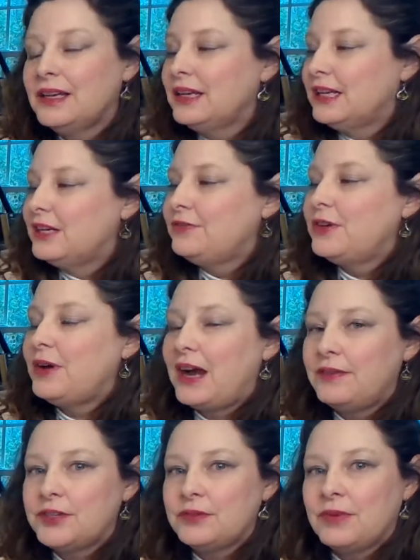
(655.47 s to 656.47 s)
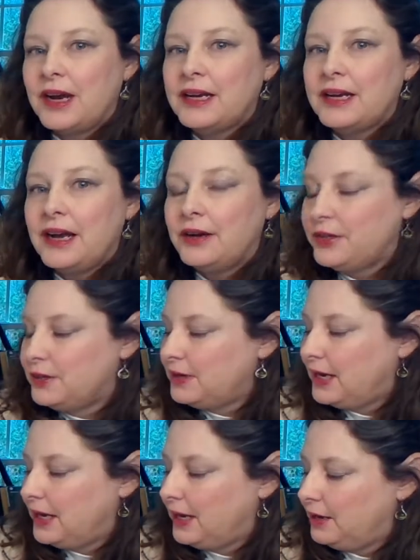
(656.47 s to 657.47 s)
And if you have to write it out, you
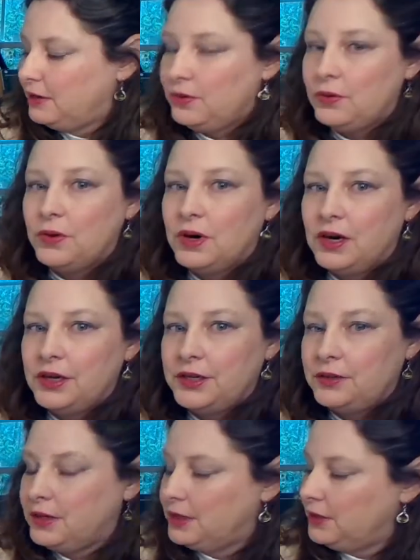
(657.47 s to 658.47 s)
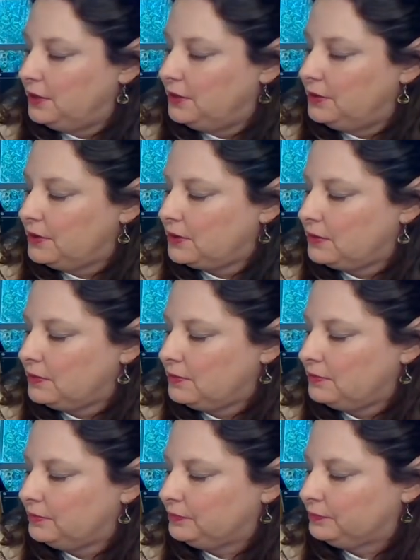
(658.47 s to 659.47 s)
can, or you can use
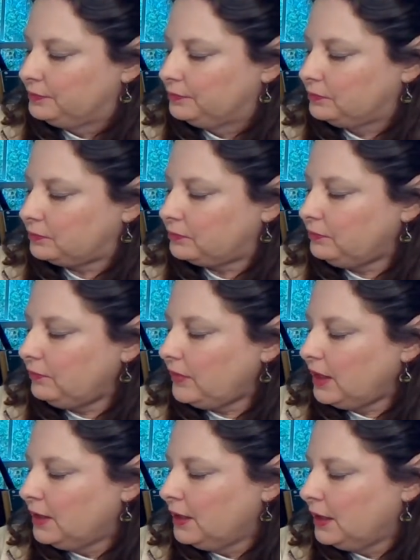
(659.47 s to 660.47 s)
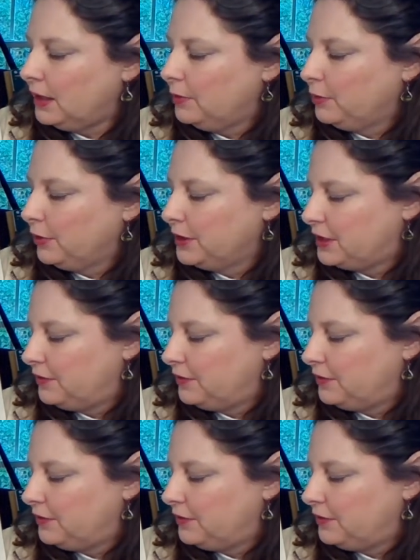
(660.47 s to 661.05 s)
the keyboard to